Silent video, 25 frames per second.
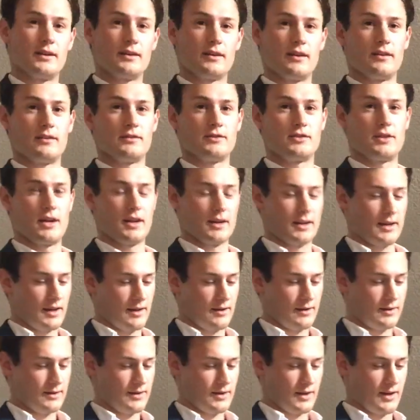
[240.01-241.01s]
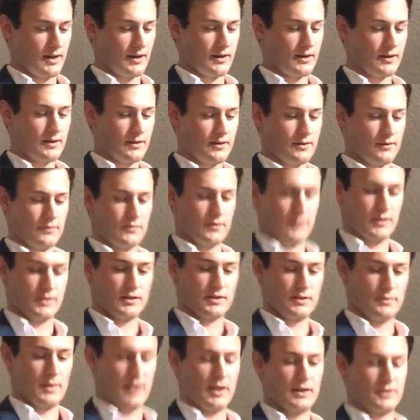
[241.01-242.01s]
had to go to Tri-County Tech for a
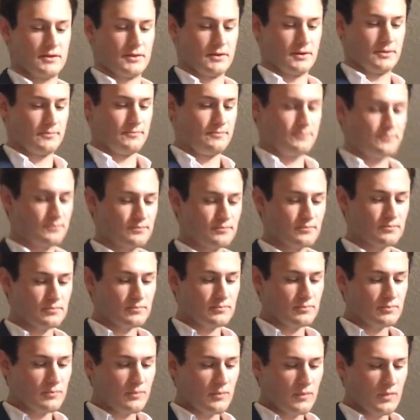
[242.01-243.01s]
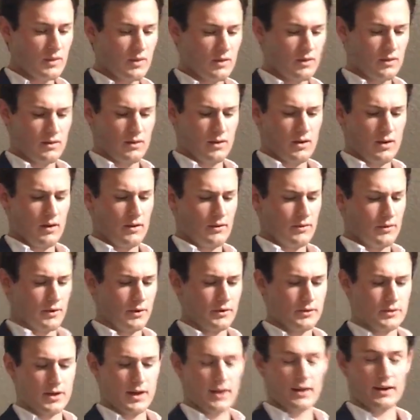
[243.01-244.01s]
semester.
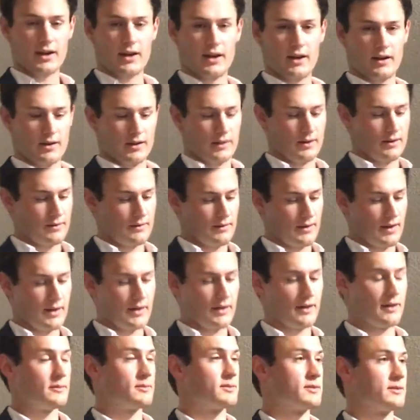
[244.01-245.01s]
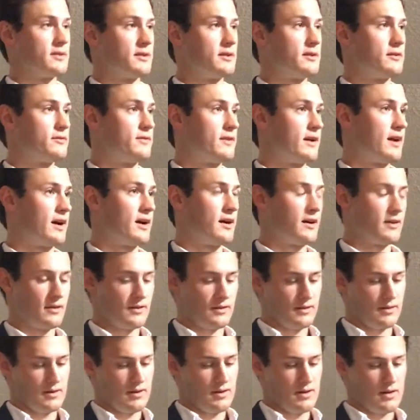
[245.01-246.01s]
Through Tri-County, that helped solidify
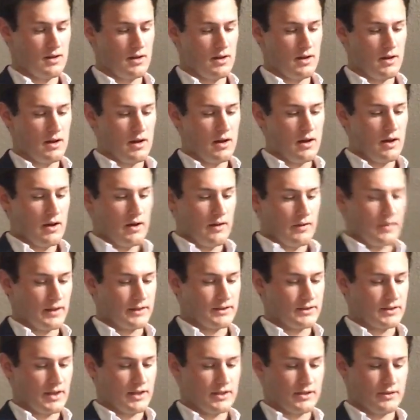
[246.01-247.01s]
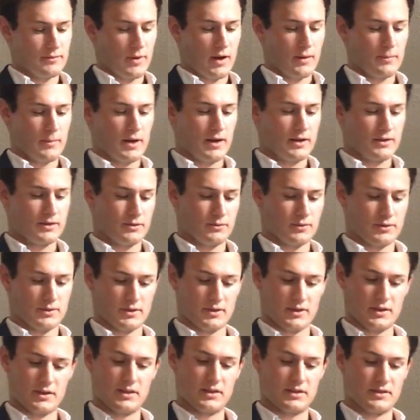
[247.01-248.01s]
that changing my major was
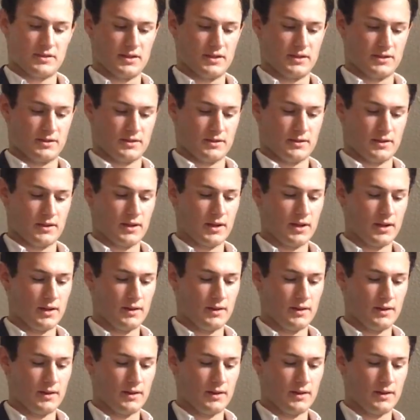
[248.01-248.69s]
a good decision.